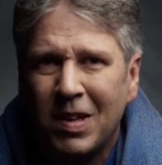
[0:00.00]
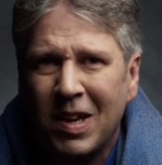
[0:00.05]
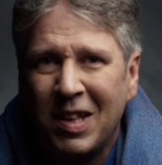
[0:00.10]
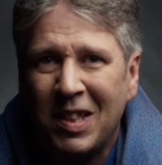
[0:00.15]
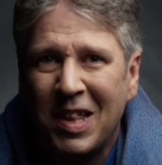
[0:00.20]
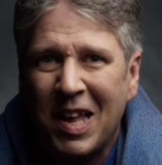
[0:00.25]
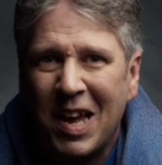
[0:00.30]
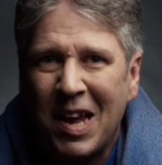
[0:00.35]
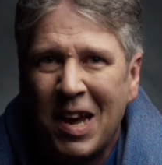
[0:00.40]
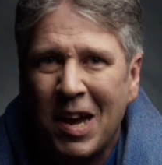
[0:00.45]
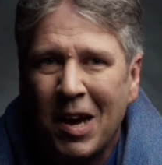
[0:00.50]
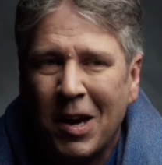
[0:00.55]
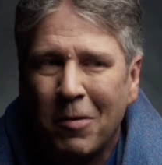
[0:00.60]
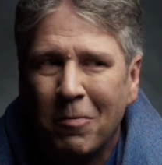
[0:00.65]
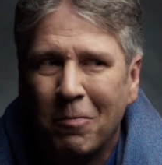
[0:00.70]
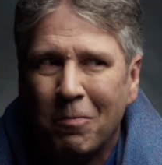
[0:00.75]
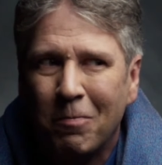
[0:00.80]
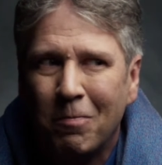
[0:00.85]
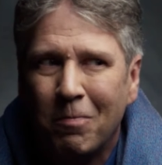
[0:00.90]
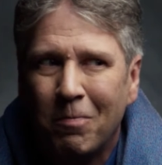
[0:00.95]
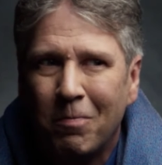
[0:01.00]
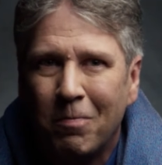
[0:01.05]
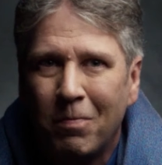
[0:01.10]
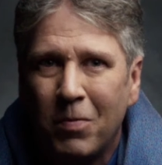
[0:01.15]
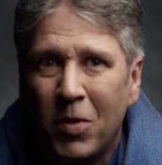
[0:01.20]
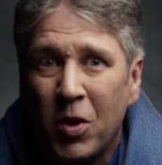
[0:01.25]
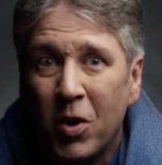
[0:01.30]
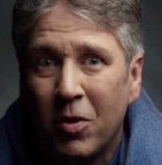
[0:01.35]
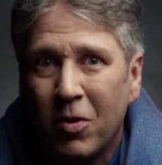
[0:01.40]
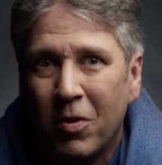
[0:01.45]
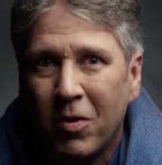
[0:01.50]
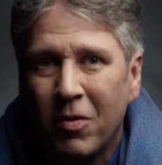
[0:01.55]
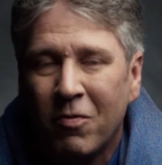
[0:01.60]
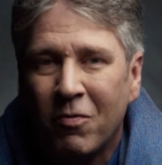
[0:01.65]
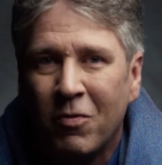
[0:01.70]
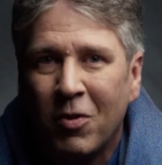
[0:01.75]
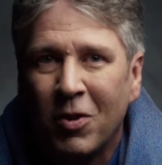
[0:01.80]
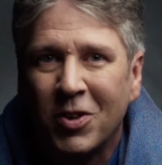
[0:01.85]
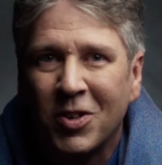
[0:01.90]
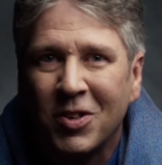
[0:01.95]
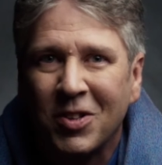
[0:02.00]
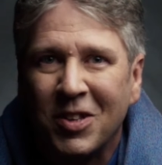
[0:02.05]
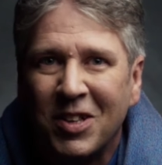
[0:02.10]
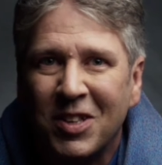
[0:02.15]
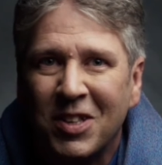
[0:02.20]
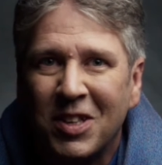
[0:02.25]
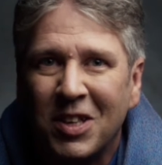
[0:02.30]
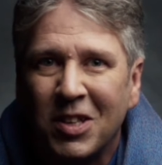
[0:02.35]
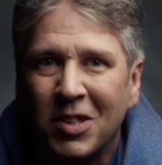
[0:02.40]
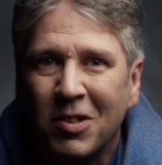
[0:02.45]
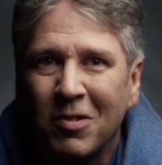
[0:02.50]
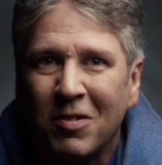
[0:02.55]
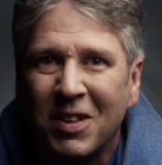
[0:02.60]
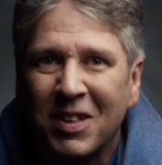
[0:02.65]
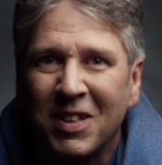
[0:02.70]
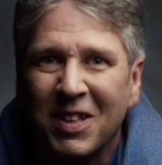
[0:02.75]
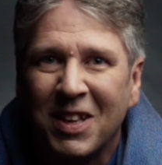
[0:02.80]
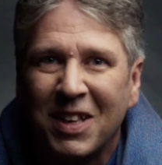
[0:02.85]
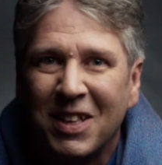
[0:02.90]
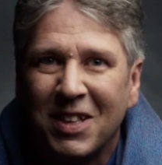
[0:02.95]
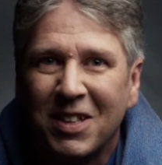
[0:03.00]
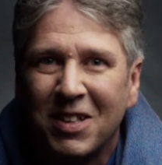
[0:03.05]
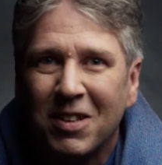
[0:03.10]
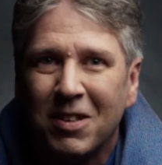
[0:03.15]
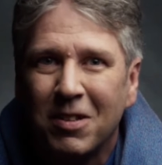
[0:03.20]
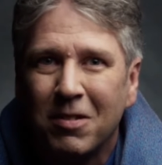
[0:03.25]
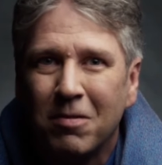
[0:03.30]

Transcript: And they uh, virtually ceased to exist.